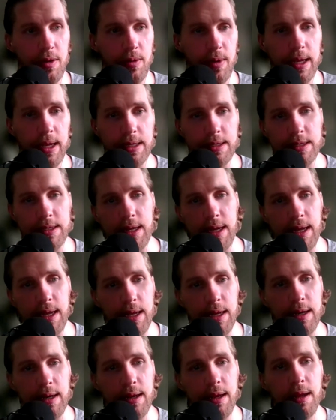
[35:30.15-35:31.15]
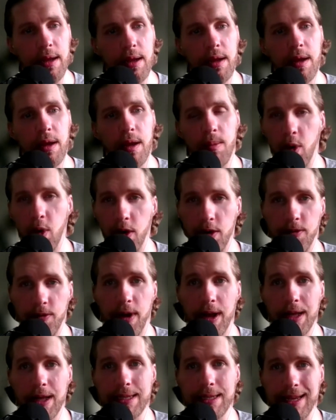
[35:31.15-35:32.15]
greats and amor
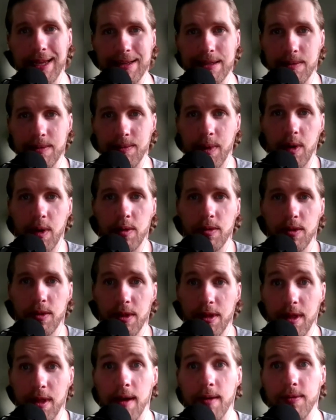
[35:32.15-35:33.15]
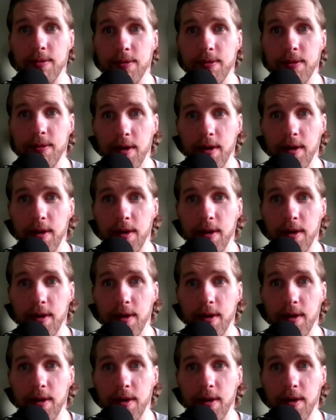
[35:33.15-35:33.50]
fati is about the love